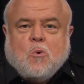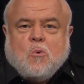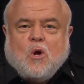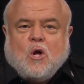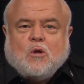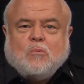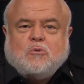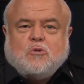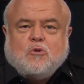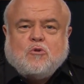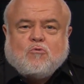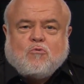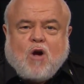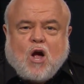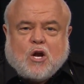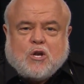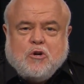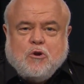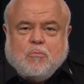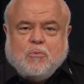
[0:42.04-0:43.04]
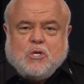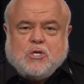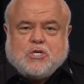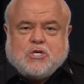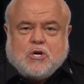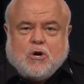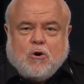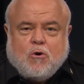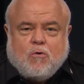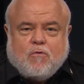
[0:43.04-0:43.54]
Welcome to The Rock Newman
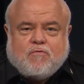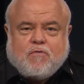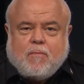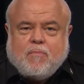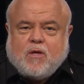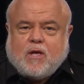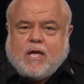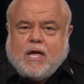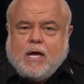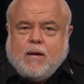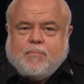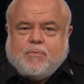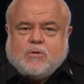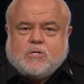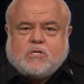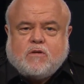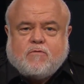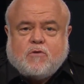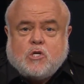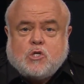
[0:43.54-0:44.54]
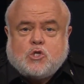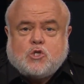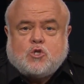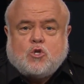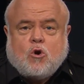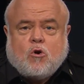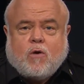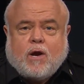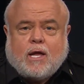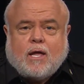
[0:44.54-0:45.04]
Show from the campus of
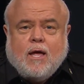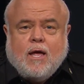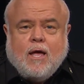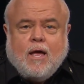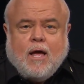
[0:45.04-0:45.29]
historic